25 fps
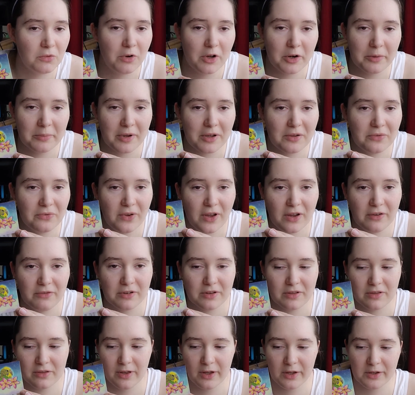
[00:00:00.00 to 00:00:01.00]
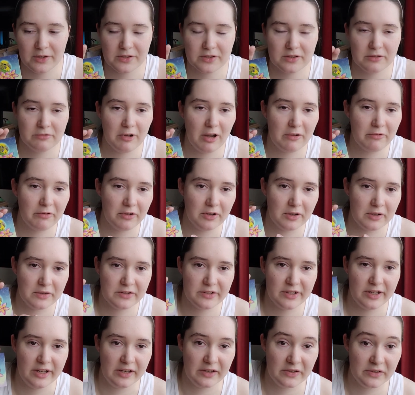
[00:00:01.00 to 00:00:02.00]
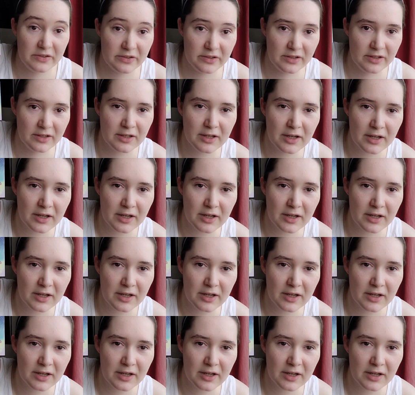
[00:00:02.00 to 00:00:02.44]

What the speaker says: One of my favorite things to ever exist.